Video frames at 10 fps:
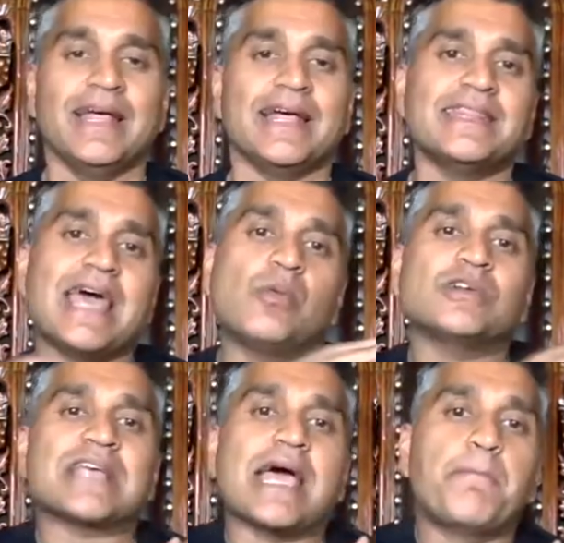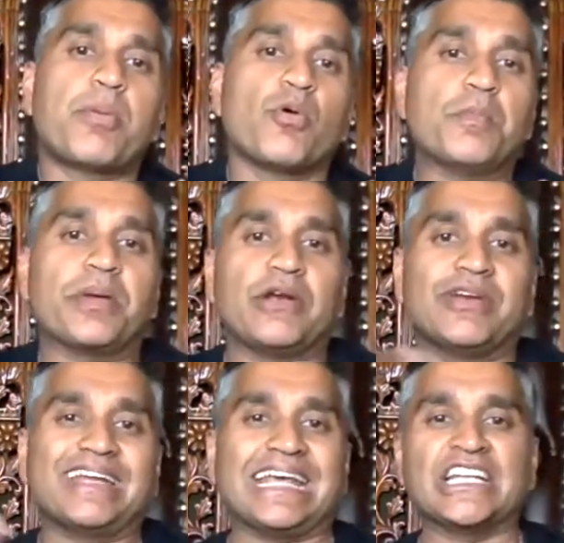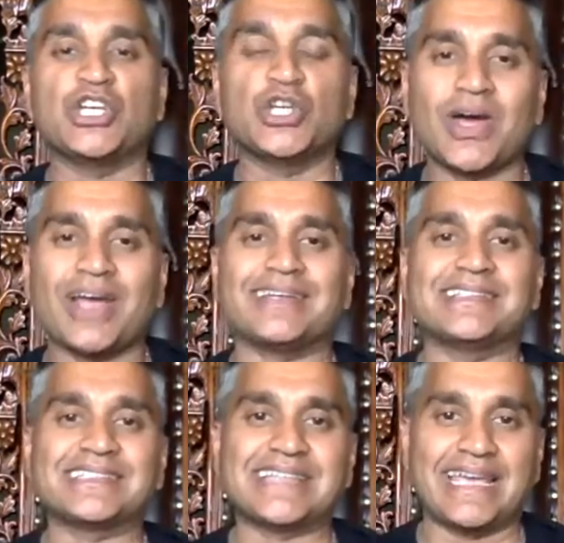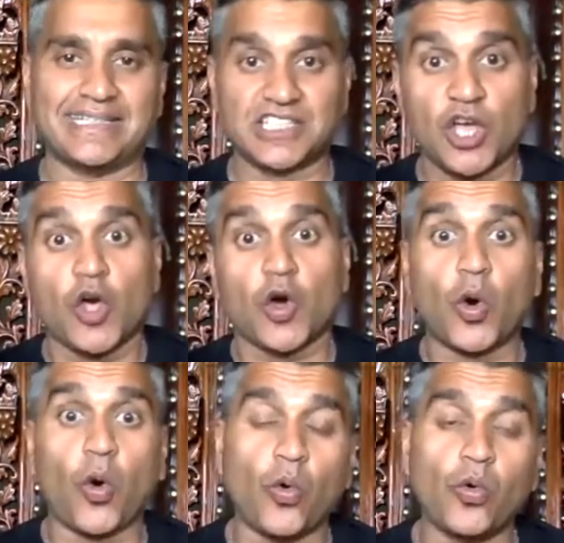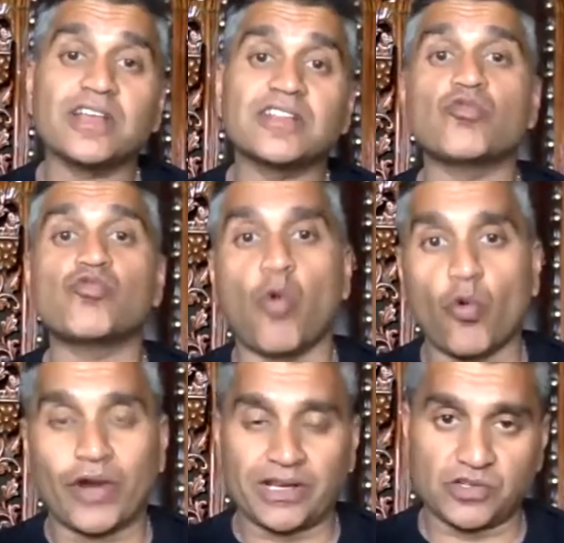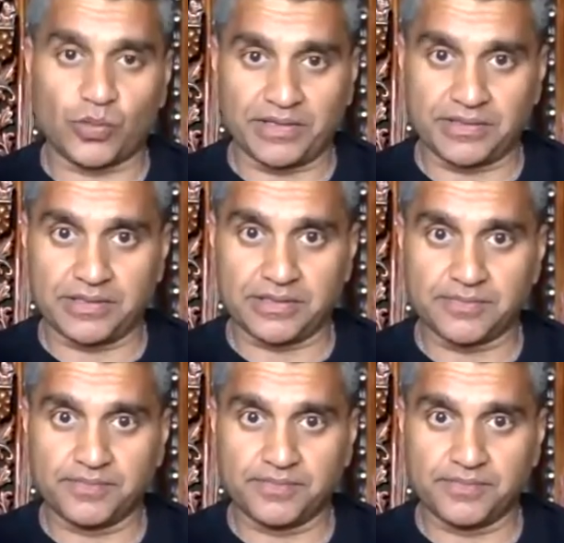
There was a boom period in the United States called the Roaring Twenties.